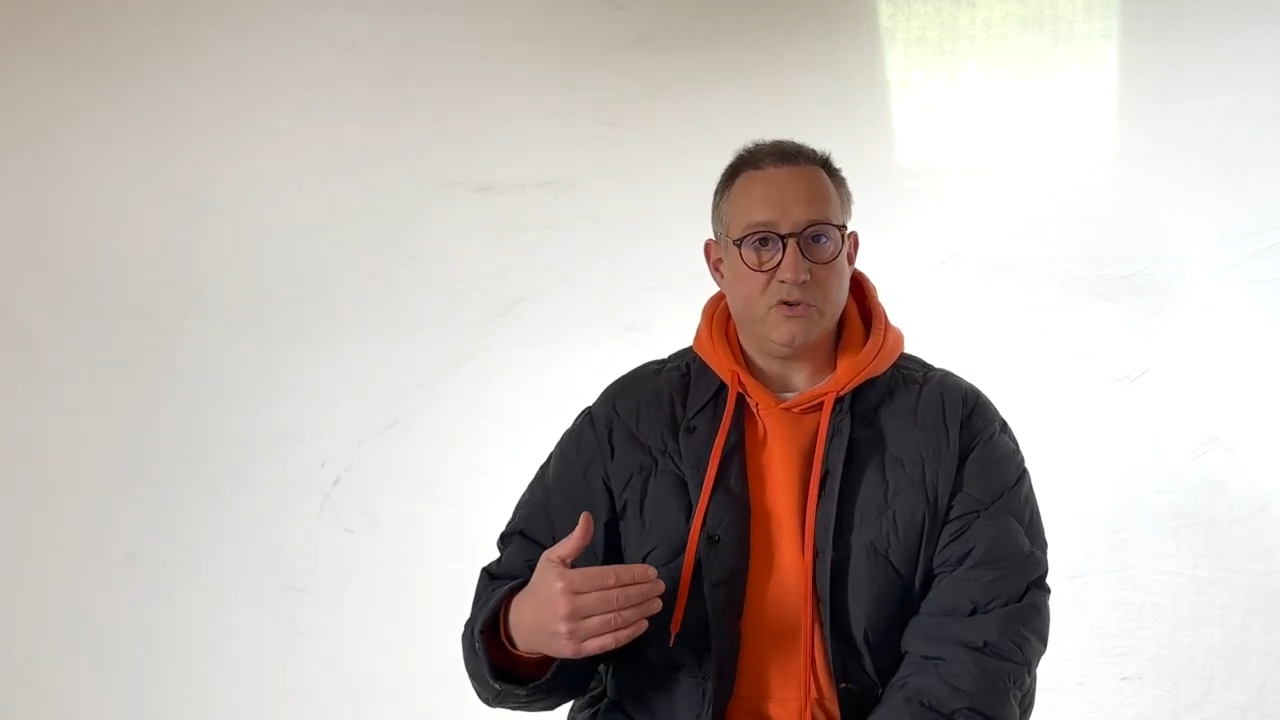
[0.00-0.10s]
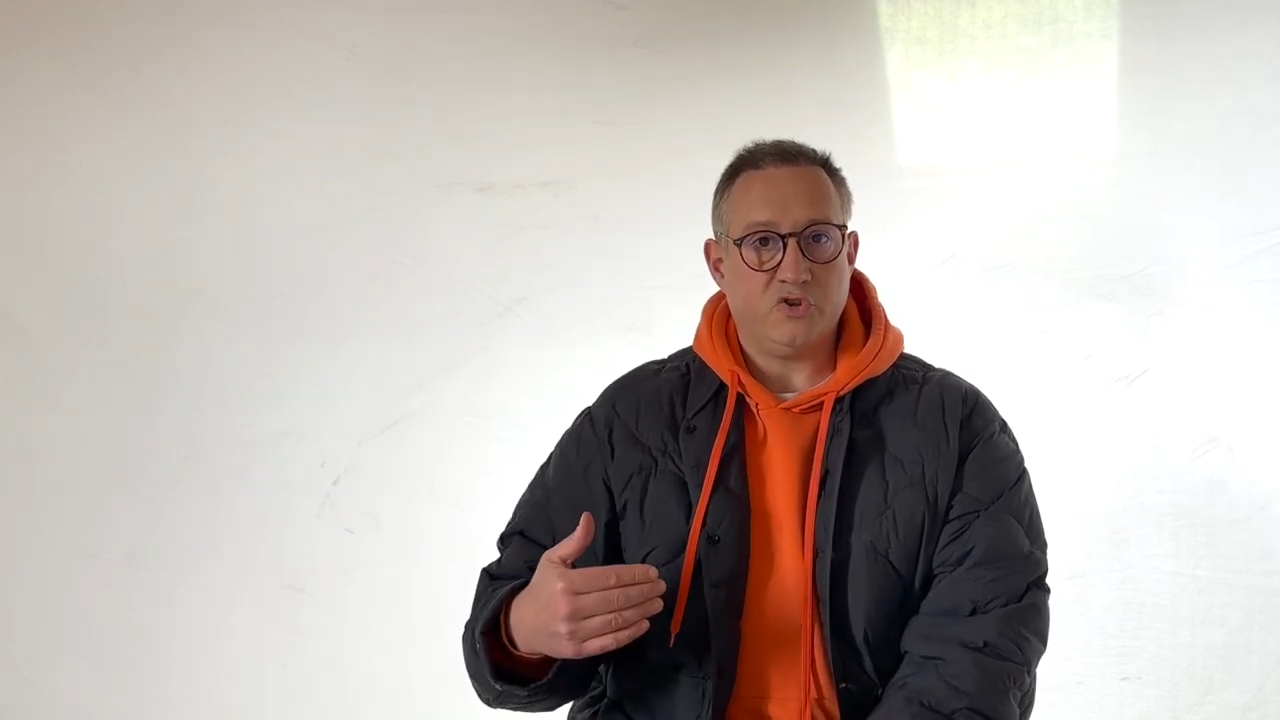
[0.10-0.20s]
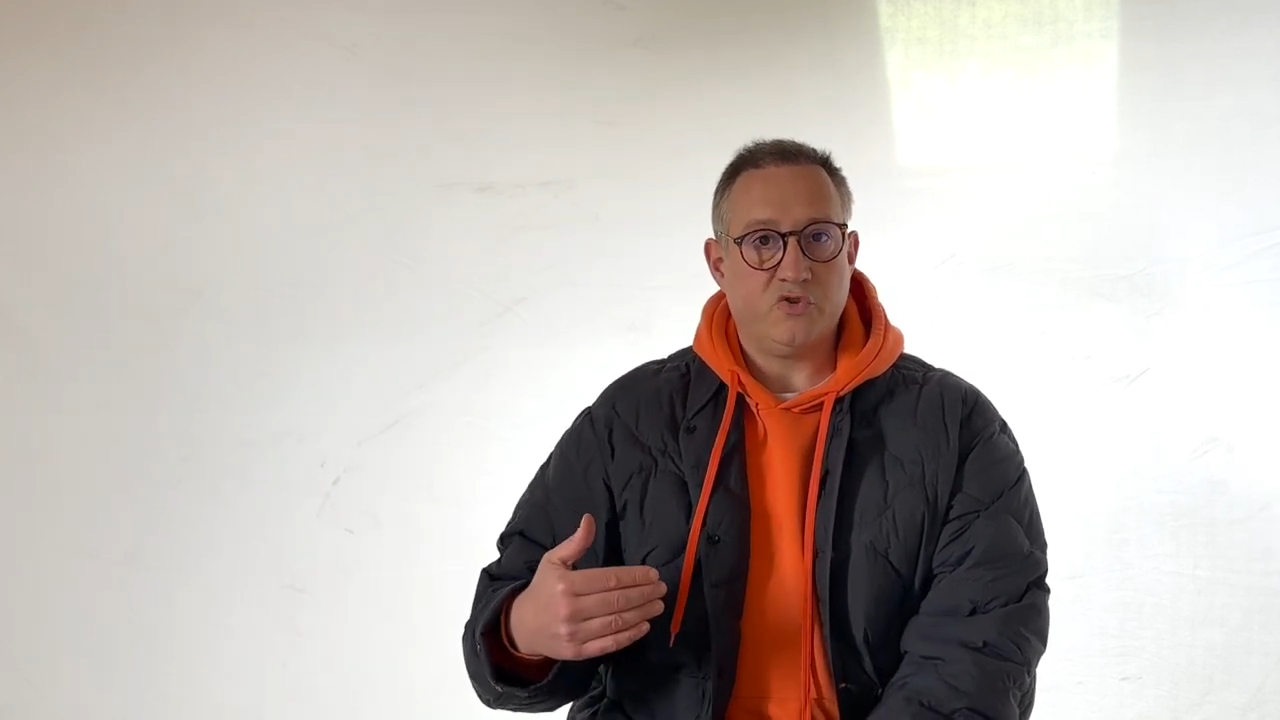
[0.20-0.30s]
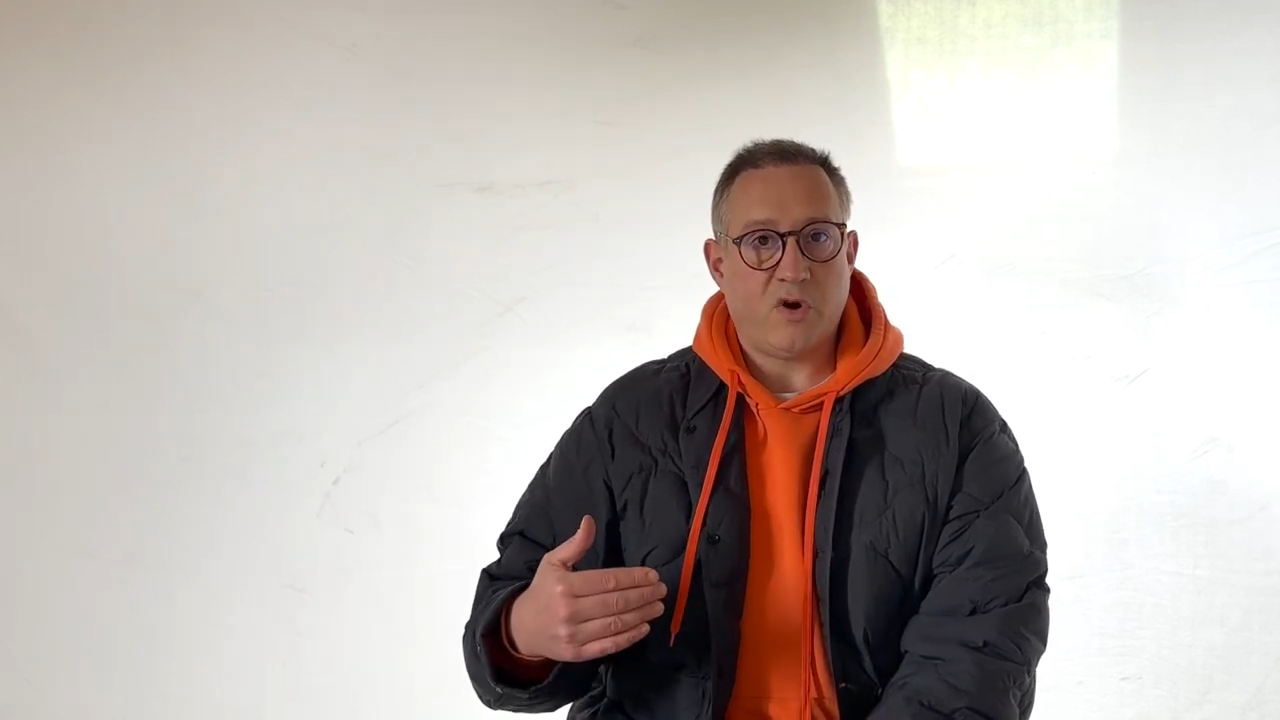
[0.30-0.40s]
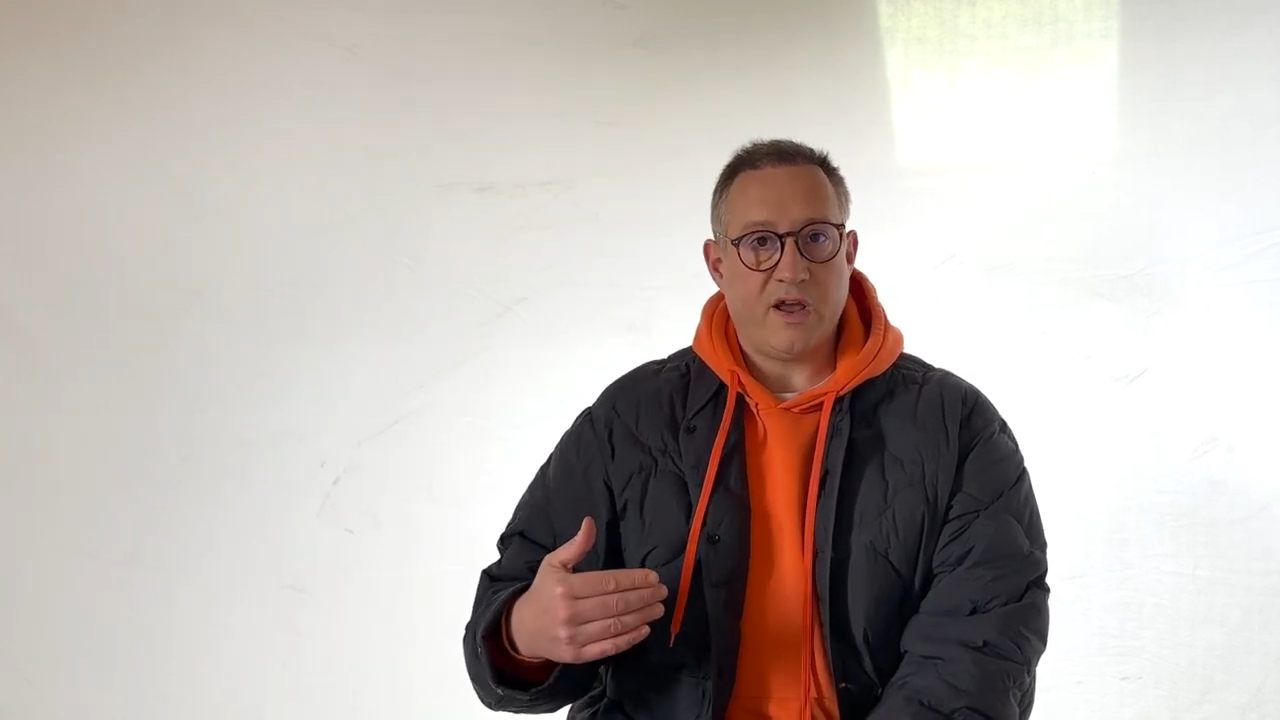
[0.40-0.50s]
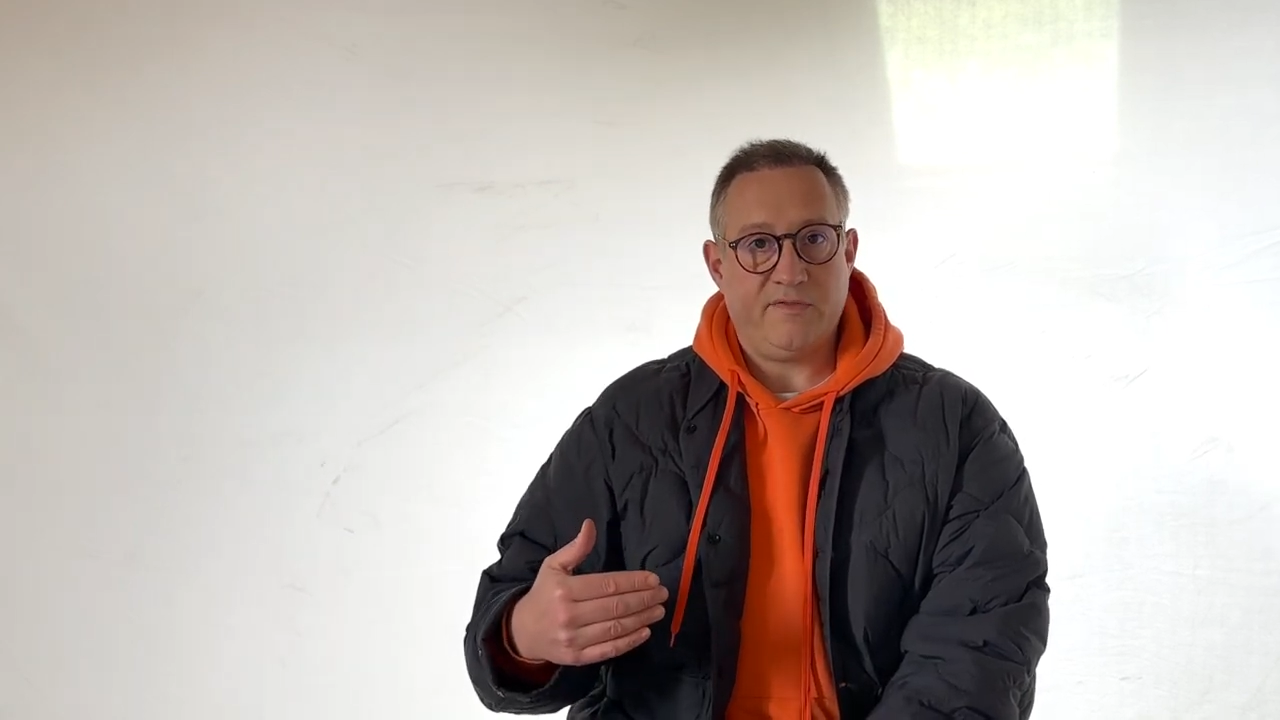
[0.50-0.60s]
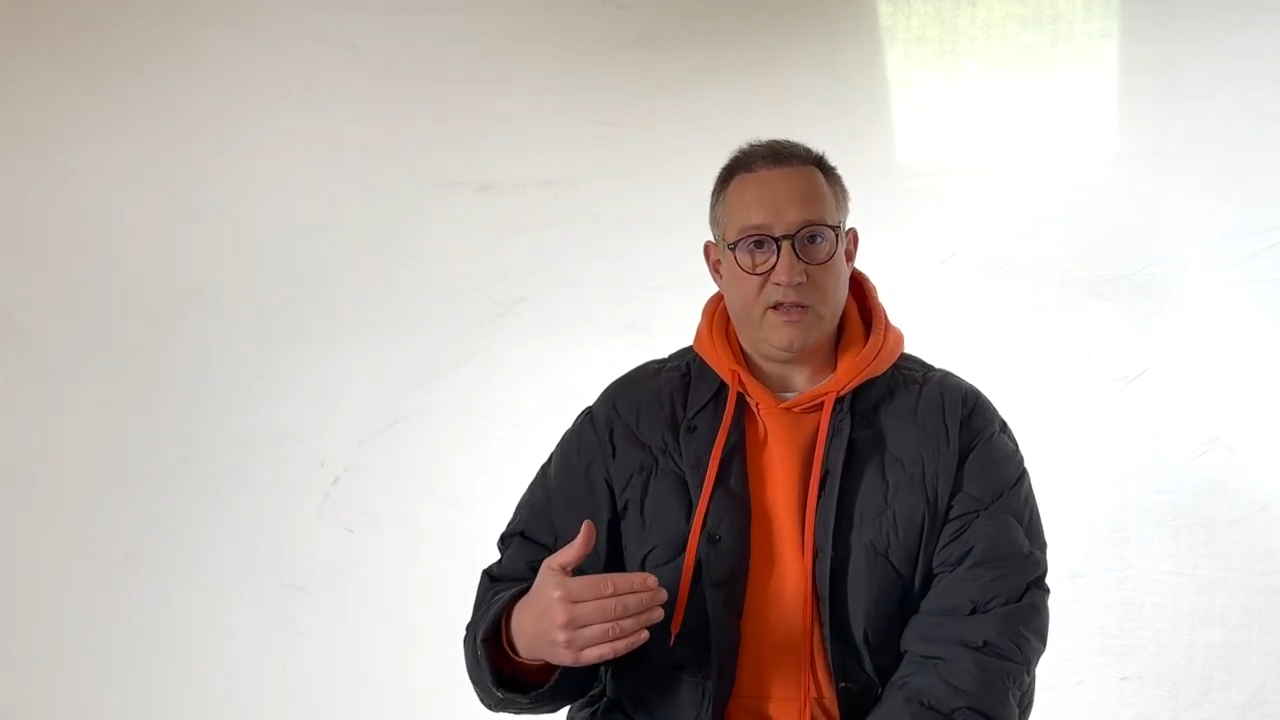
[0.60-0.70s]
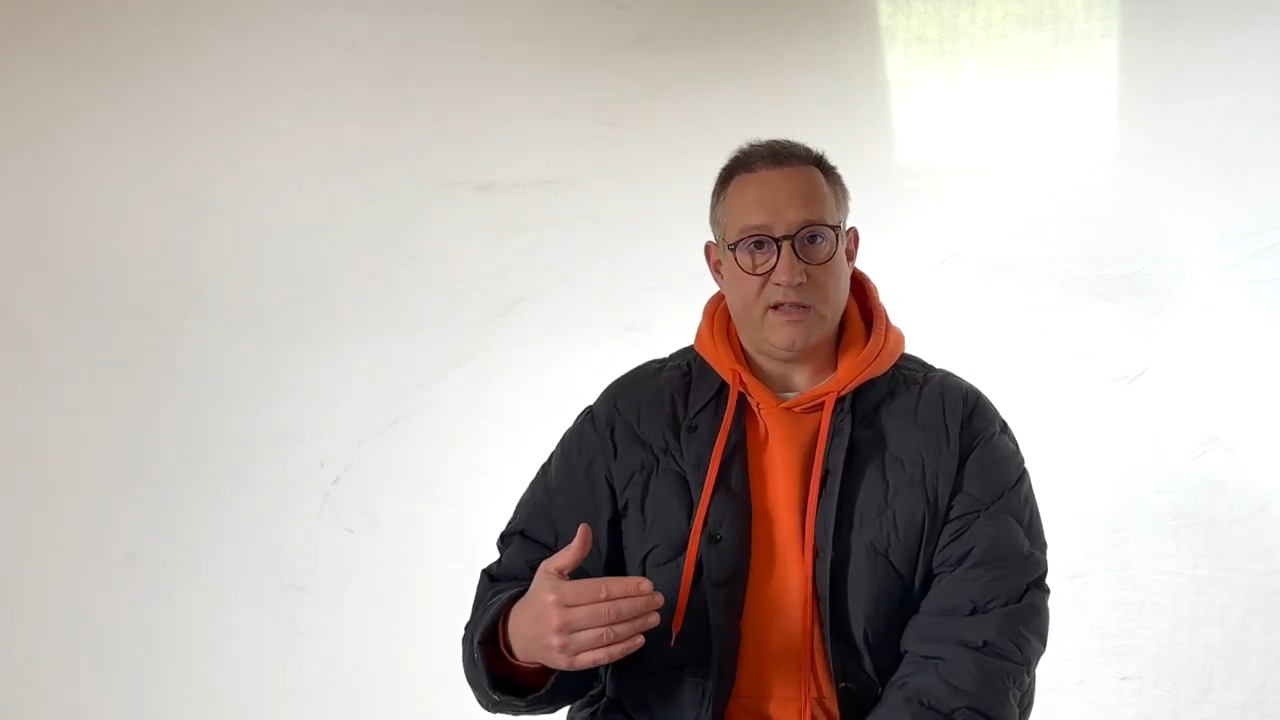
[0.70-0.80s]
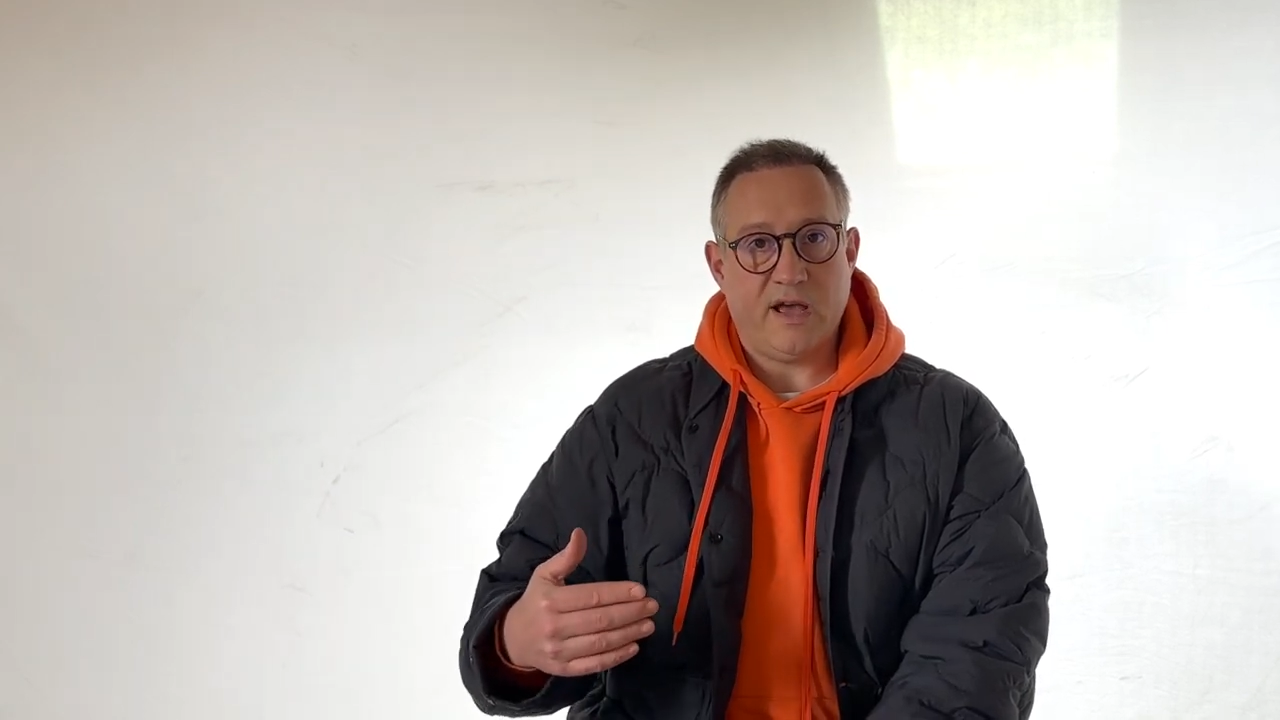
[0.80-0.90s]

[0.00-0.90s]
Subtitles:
driving